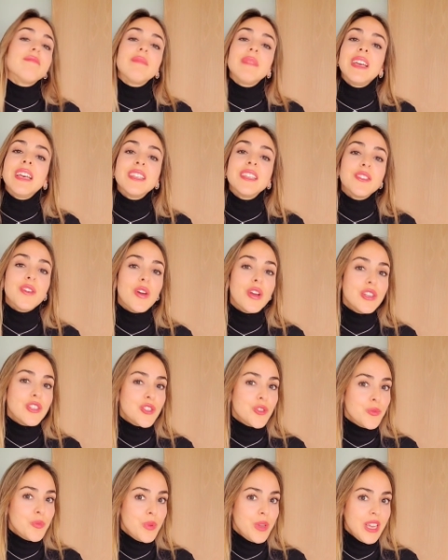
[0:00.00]
it's going to
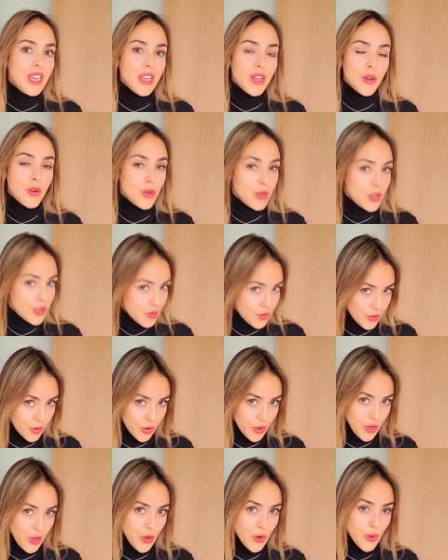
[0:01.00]
be good for
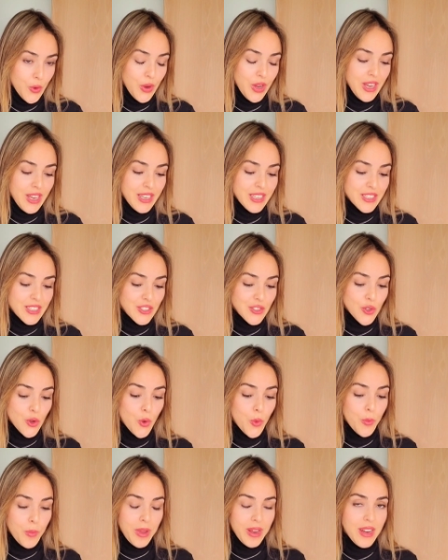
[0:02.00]
you in so
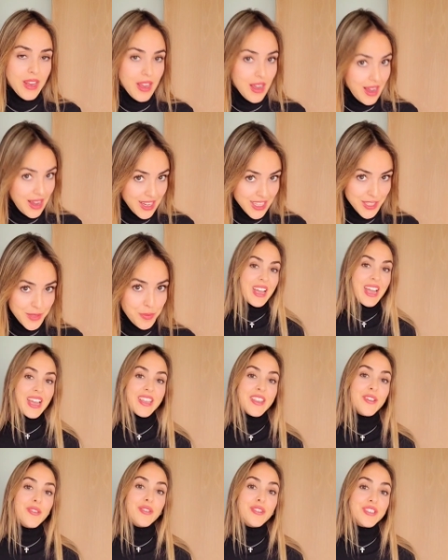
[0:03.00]
many aspects and
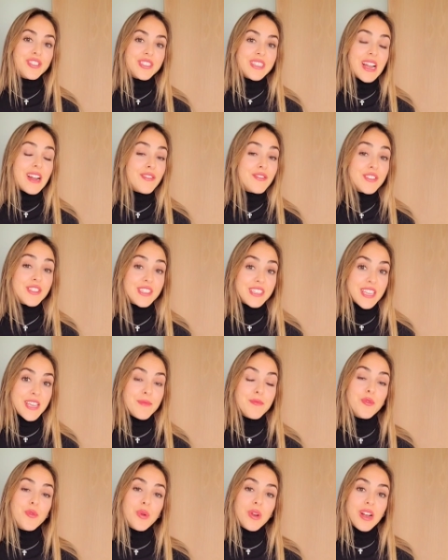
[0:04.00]
your
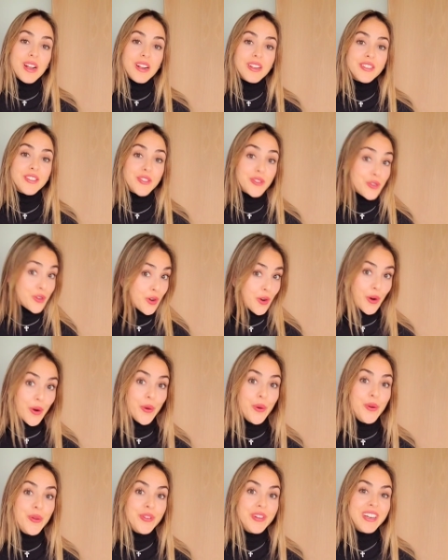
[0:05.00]
self-esteem will also
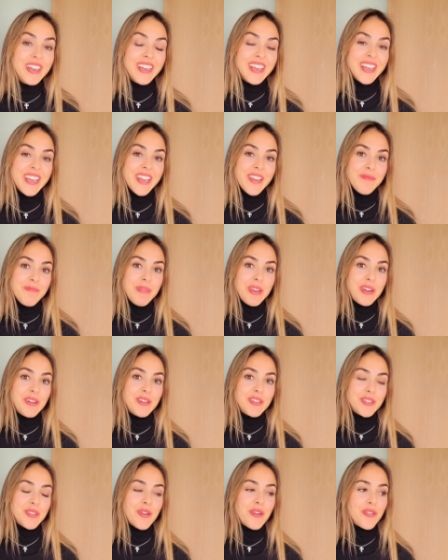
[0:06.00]
grow
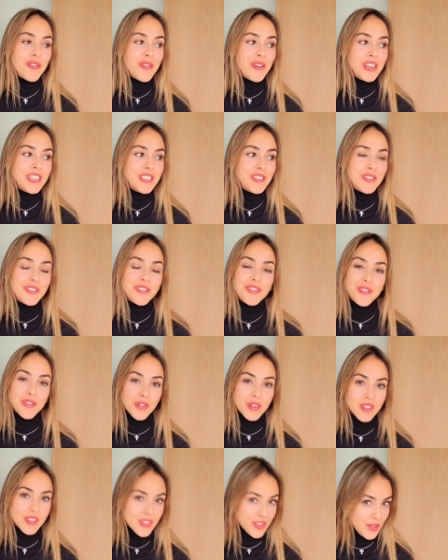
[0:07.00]
because you're going to
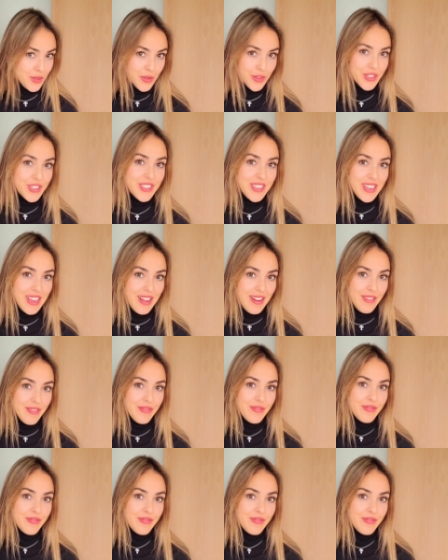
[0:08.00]
trust yourself